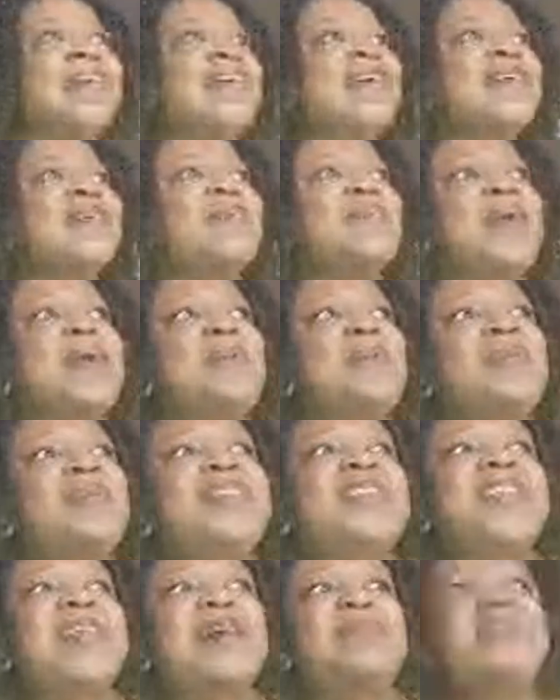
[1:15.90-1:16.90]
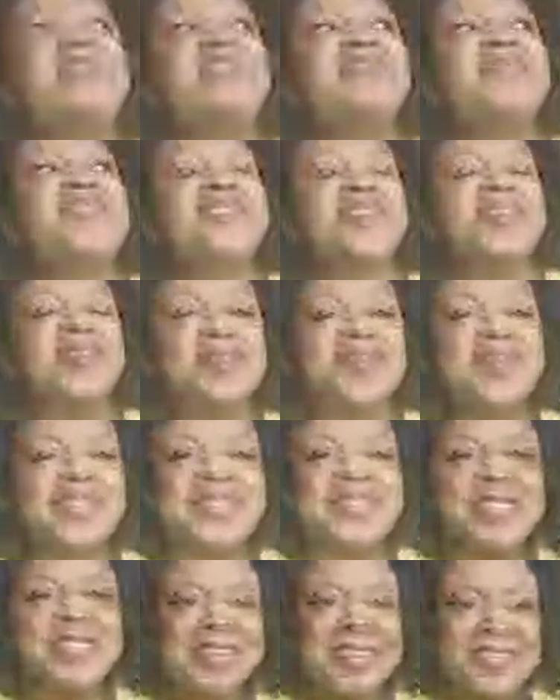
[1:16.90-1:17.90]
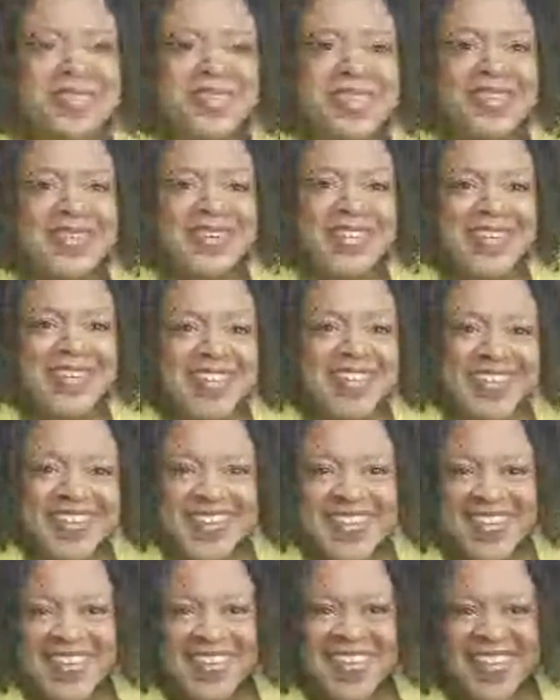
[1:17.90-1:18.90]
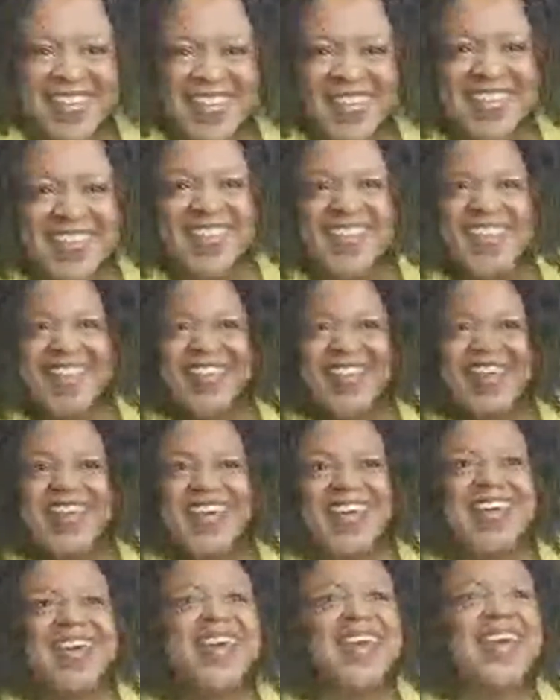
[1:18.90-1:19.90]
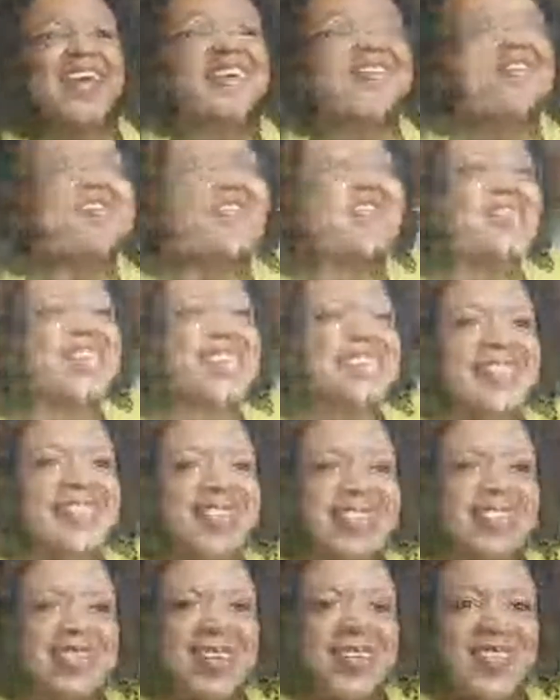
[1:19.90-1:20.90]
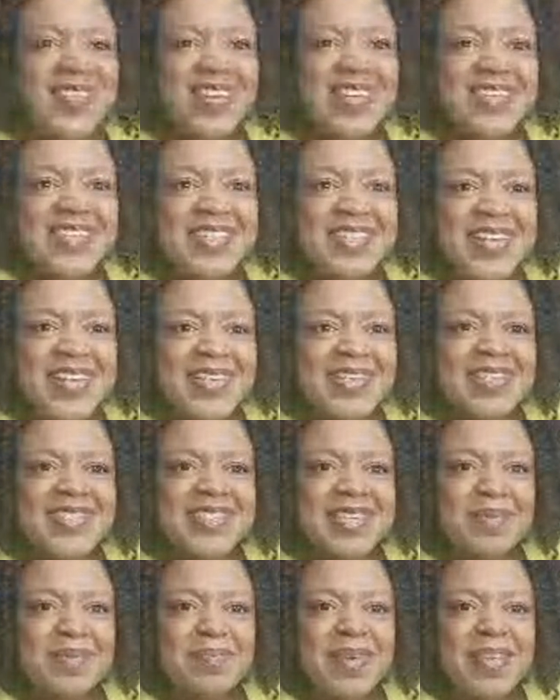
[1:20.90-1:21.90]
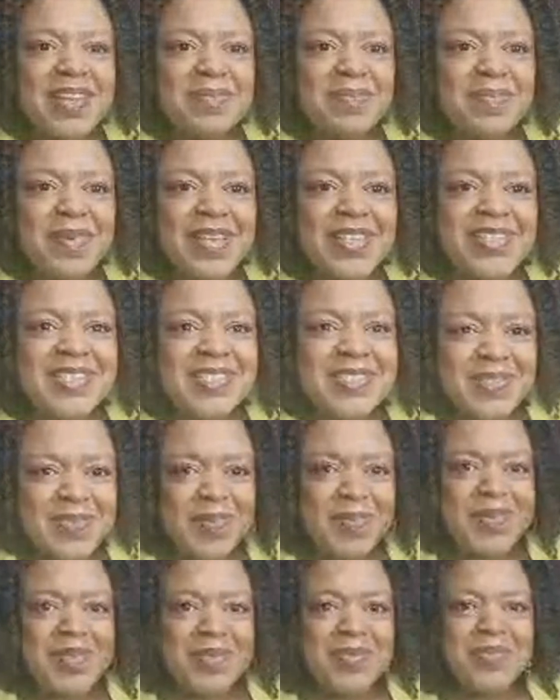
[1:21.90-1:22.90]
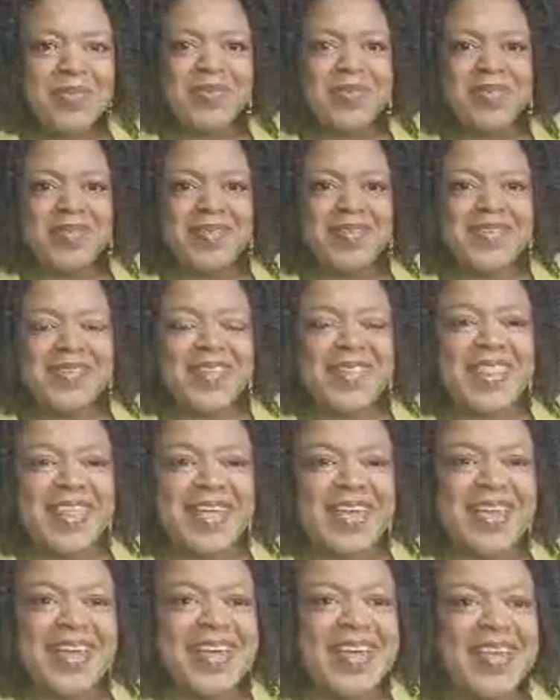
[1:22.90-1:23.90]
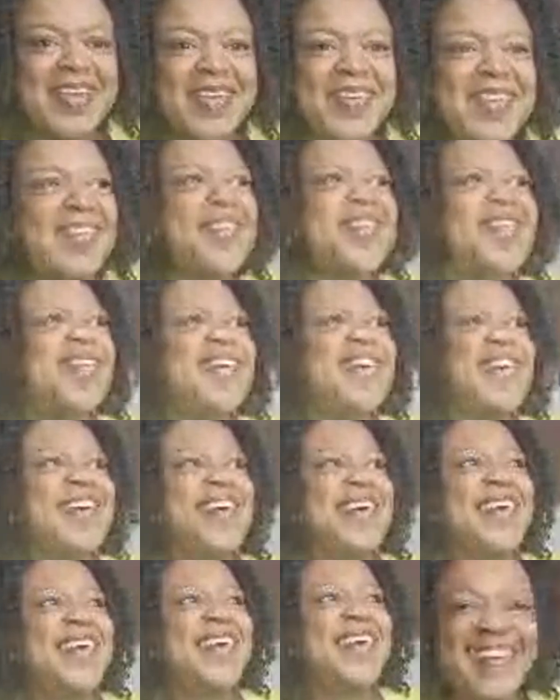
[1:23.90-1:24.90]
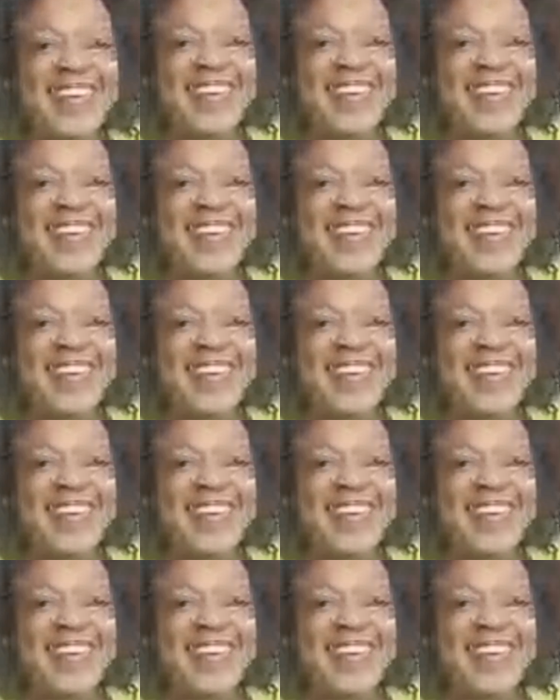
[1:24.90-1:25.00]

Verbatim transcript: Babe, would you like me to read the comments to you? Go ahead, please. Doris says, congratulations and many blessings for you all. Thank you. Oh, thank you.